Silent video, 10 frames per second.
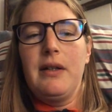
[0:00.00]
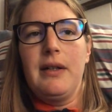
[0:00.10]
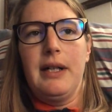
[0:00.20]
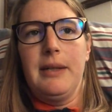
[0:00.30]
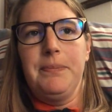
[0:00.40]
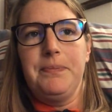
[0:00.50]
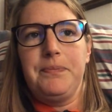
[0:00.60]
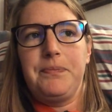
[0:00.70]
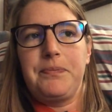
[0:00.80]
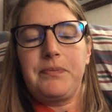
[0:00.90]

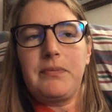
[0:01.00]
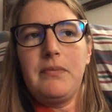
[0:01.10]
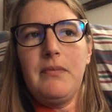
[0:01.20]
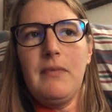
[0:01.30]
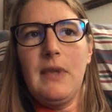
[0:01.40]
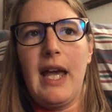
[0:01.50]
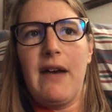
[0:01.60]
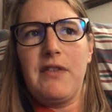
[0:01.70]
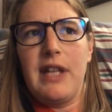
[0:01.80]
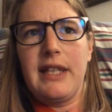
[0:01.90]

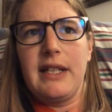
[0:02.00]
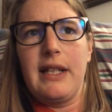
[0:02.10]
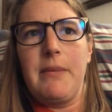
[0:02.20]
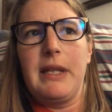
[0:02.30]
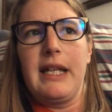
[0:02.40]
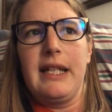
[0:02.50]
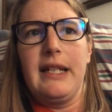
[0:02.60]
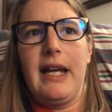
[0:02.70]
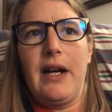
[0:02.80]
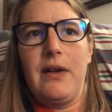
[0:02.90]
after that, they let me lay
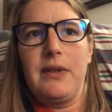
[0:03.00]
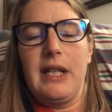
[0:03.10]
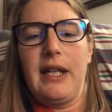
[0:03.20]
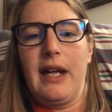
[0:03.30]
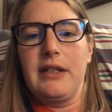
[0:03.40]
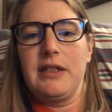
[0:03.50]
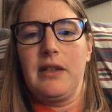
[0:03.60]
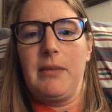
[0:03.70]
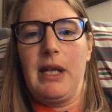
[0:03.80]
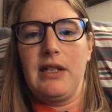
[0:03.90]
down. They got
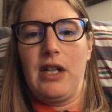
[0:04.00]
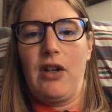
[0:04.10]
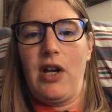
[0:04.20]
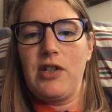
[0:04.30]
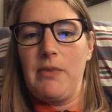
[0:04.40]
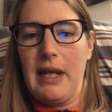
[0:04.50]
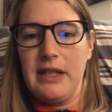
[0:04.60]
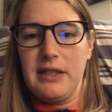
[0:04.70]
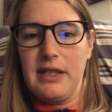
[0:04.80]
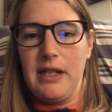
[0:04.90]
some anti-nausea
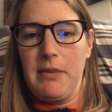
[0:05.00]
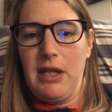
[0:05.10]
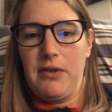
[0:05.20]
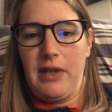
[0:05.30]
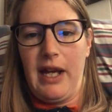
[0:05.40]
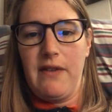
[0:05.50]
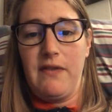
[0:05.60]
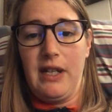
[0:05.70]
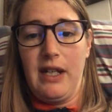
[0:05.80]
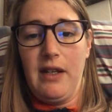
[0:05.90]
medicine in me through the
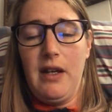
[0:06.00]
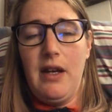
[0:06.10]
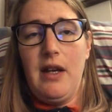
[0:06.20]
IV.